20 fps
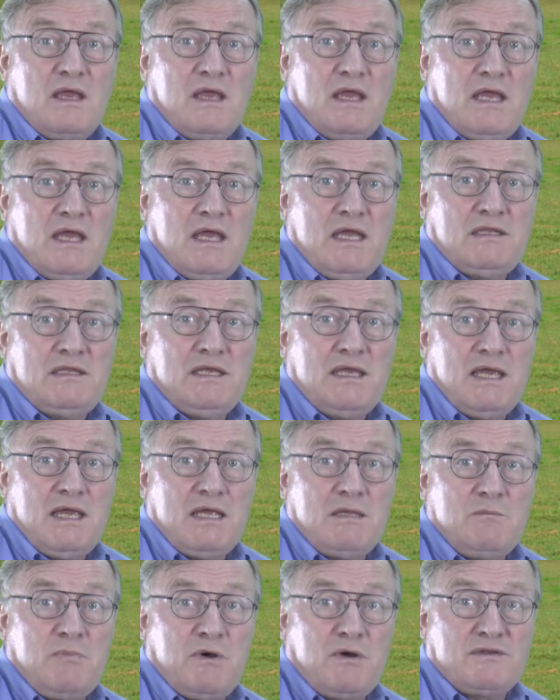
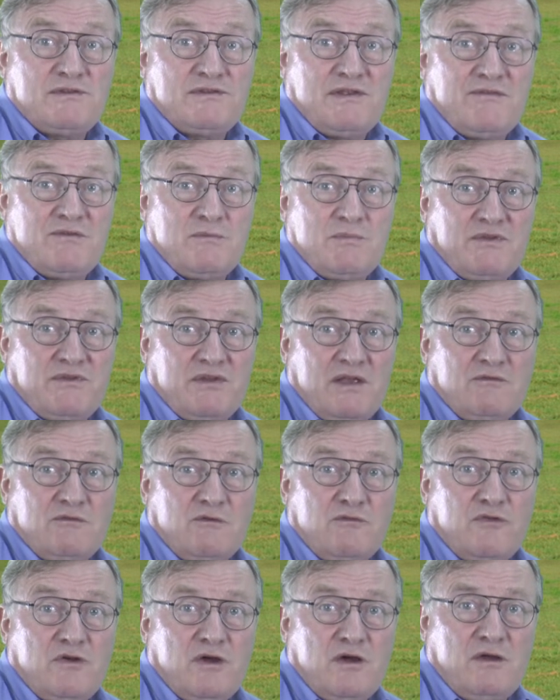88.7%
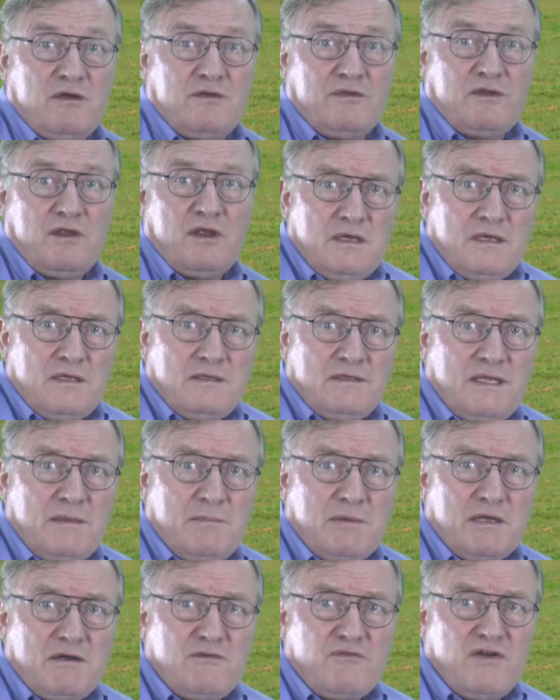for France.
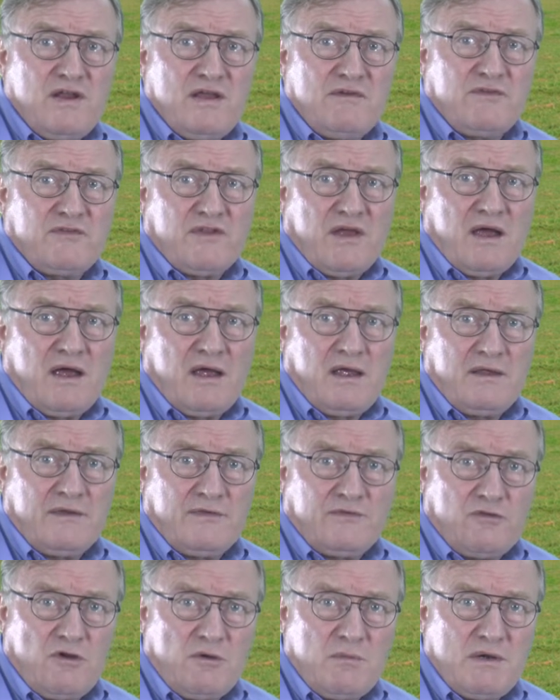Typical flavors are
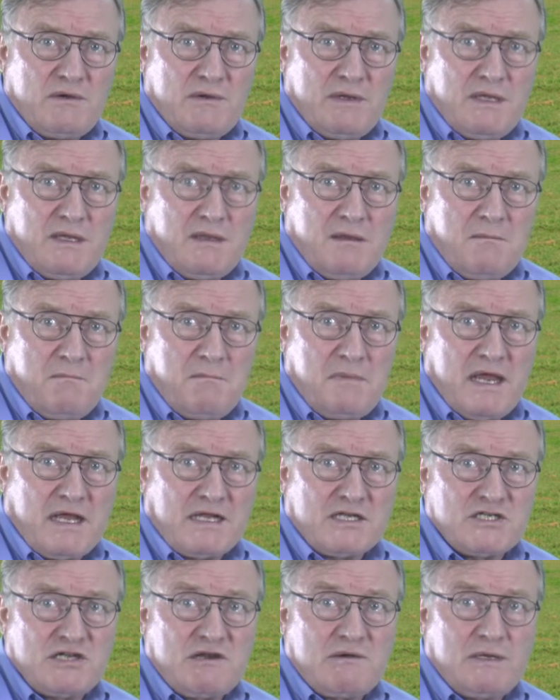strawberry,
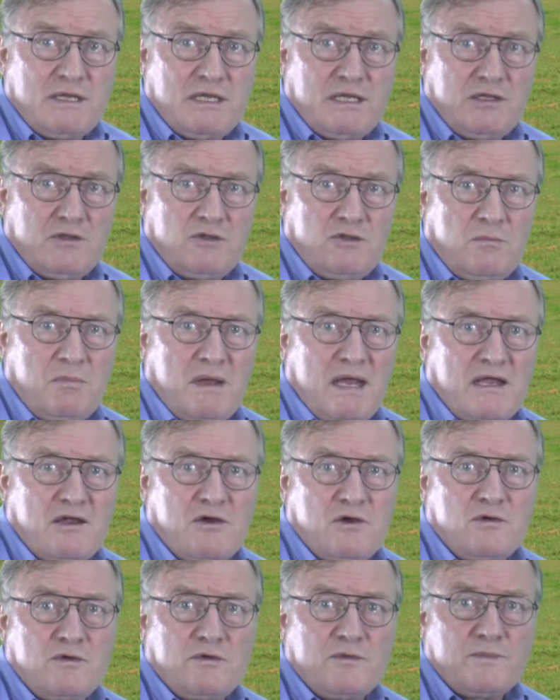black cherry,
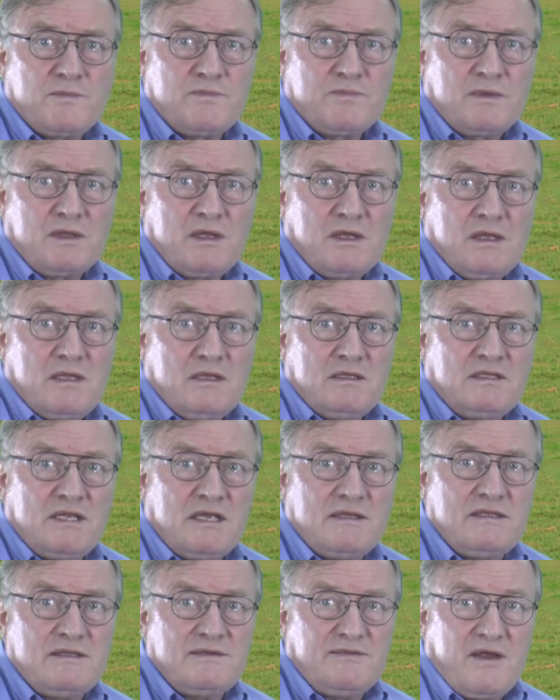tobacco.
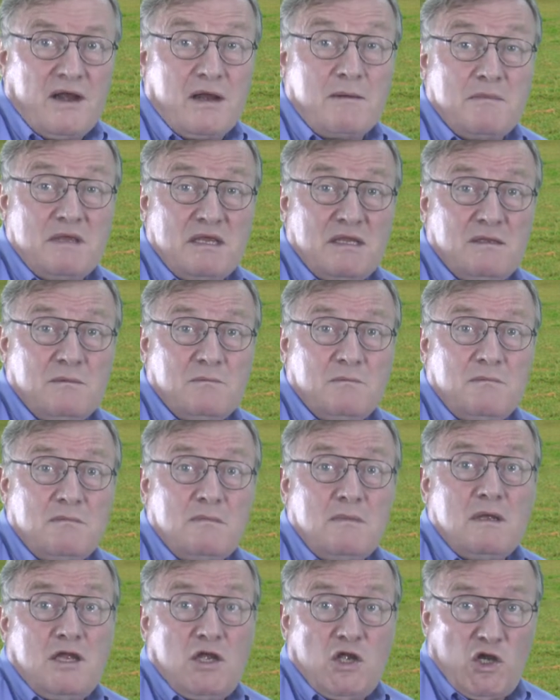Tannins are
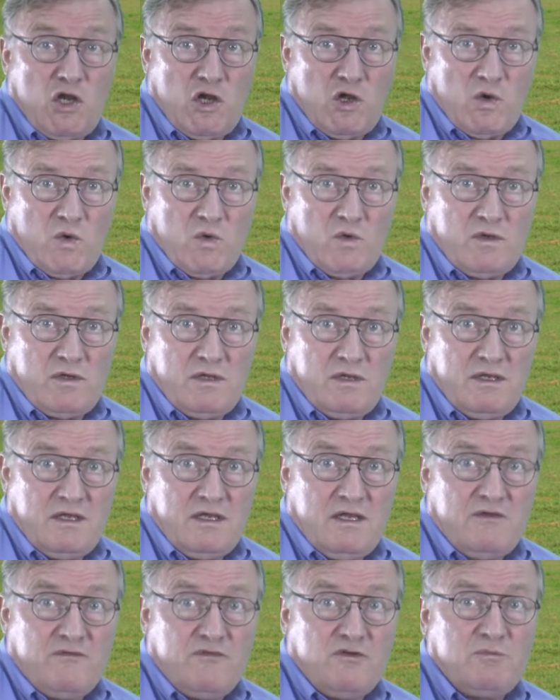medium-low.
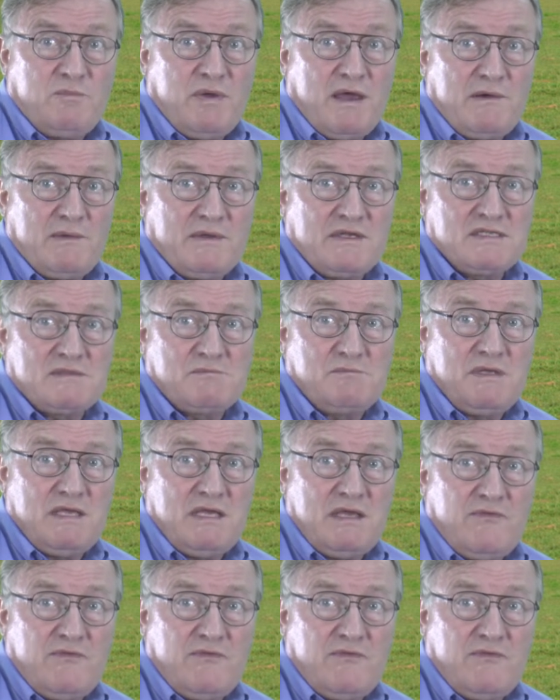Food pairings, beef